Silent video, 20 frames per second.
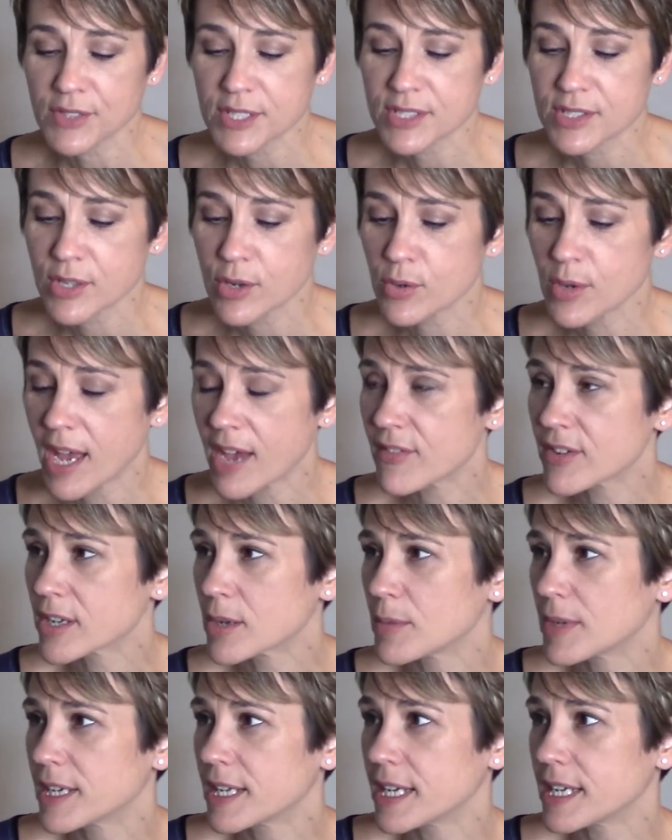So, having them
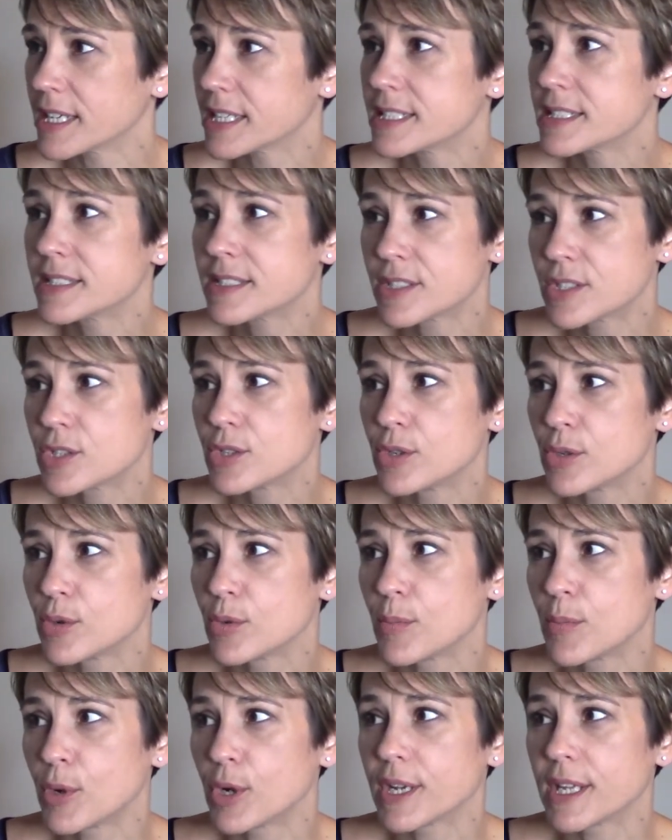on hand to
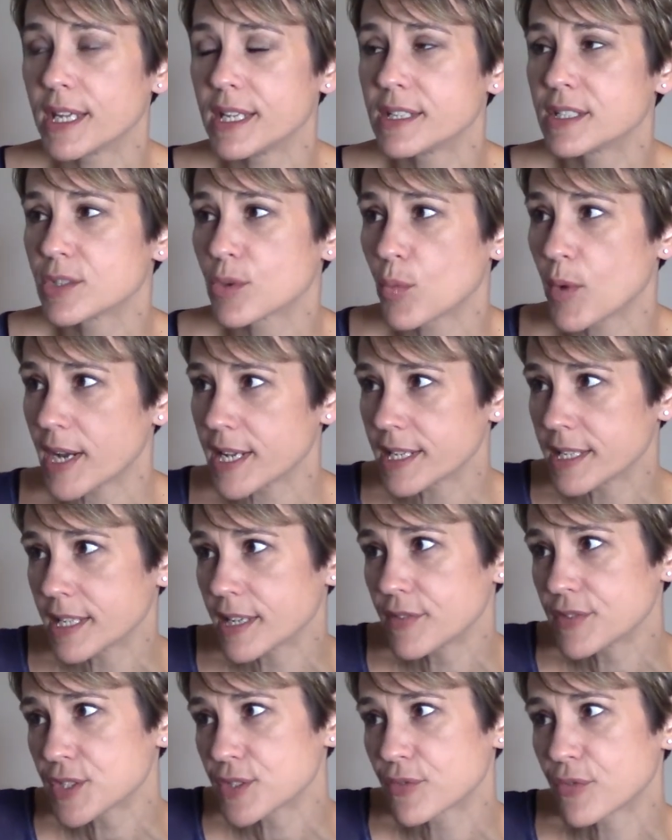Absolutely. put into wedding
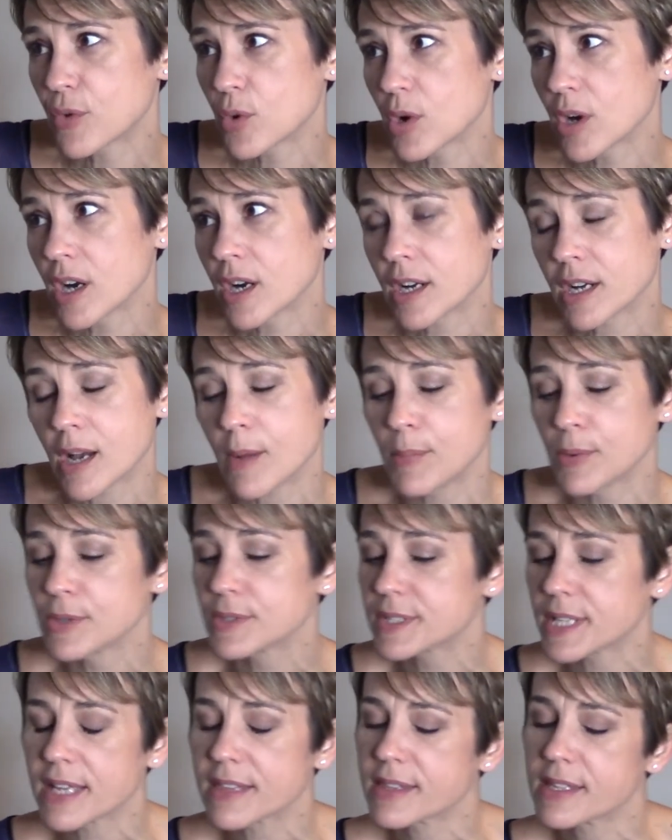gifts for mm-hmm.
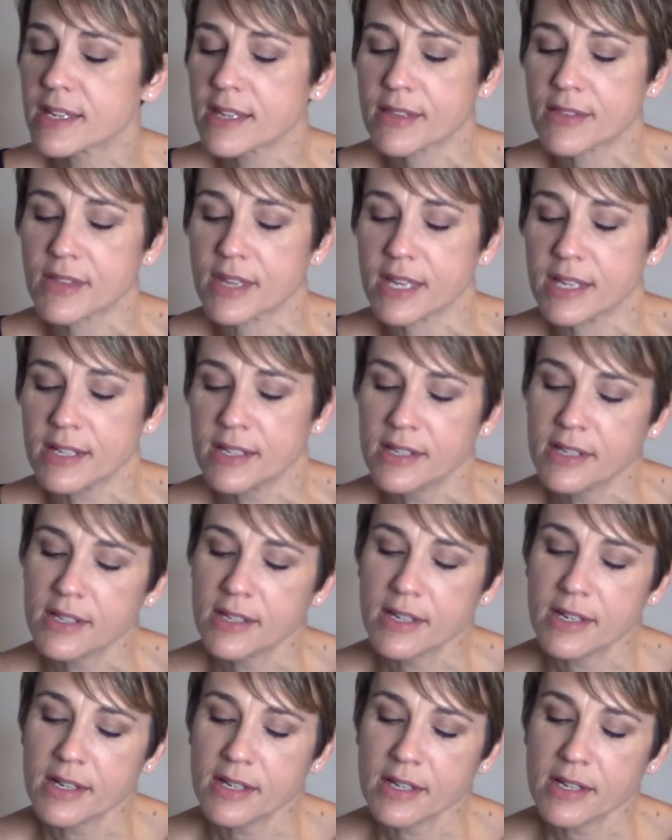couples, I think that.
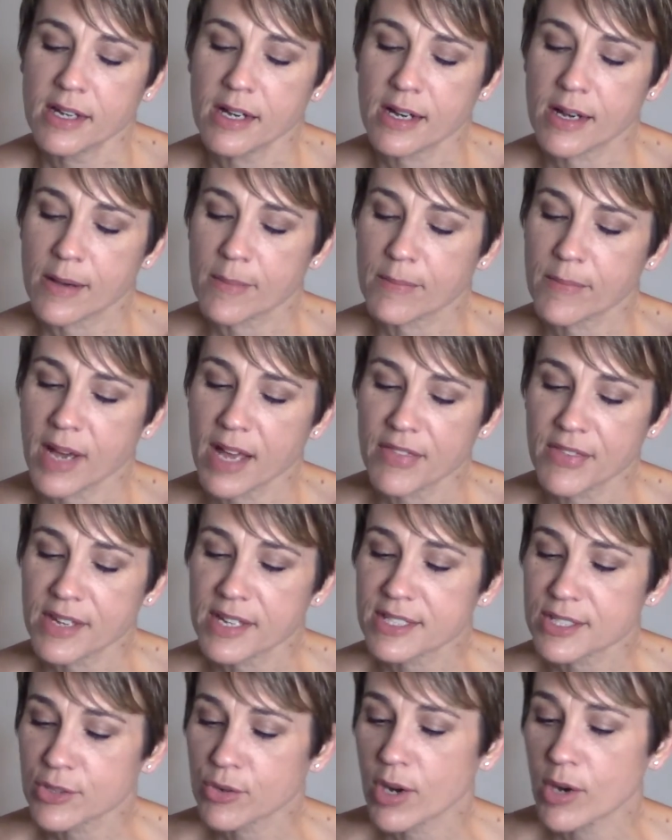Um, I think
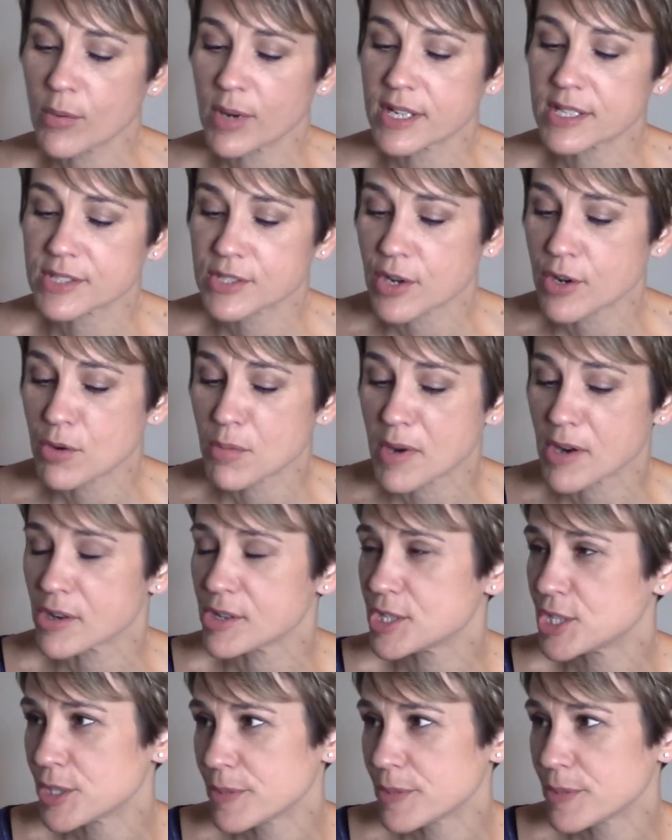it's a great way to start your marriage.